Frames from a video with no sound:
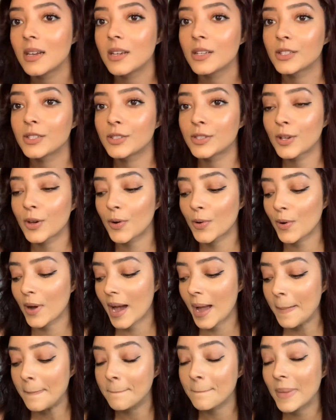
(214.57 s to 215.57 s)
So
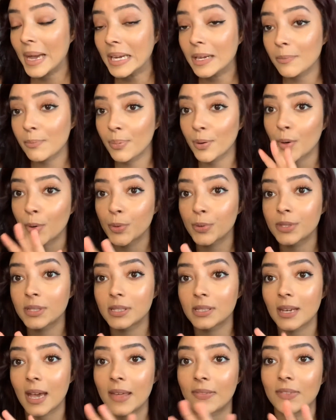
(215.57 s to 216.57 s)
I might
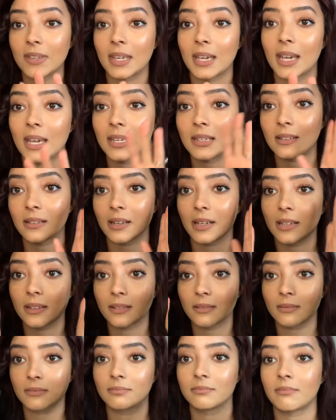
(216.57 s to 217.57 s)
post at the end like
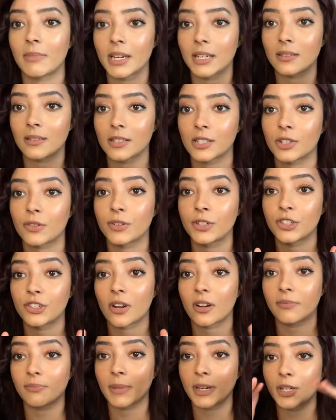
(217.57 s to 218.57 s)
a
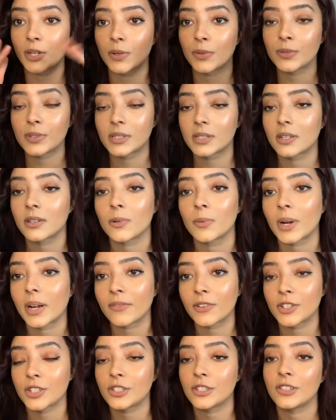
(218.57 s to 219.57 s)
screenshot of my notes or
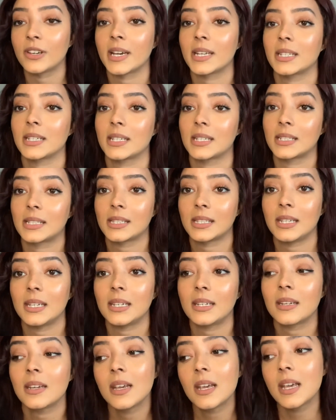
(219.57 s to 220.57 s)
whatever, so you guys can see
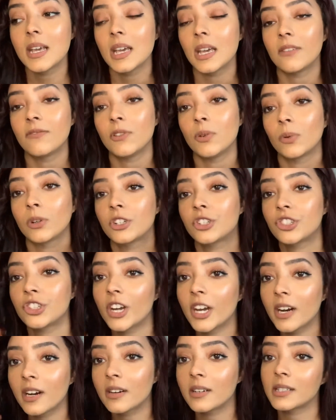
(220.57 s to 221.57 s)
it if you want to
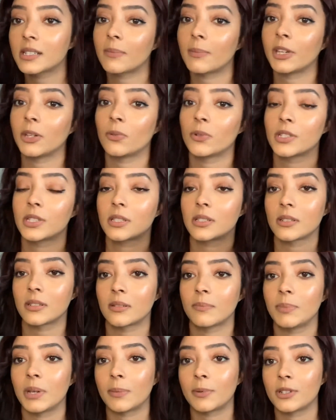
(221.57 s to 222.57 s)
share and somebody wants to
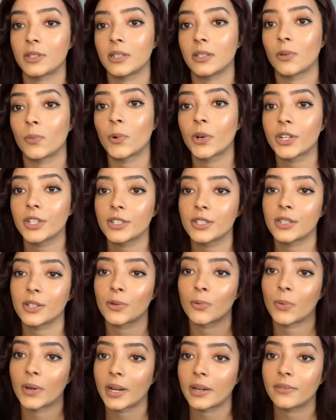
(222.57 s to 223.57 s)
be able to see the words or
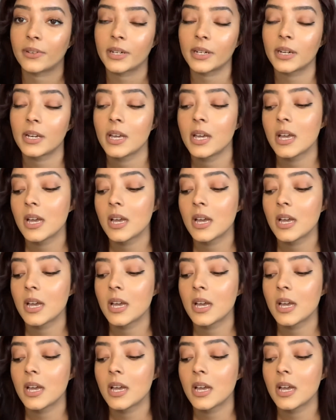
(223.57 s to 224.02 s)
whatever.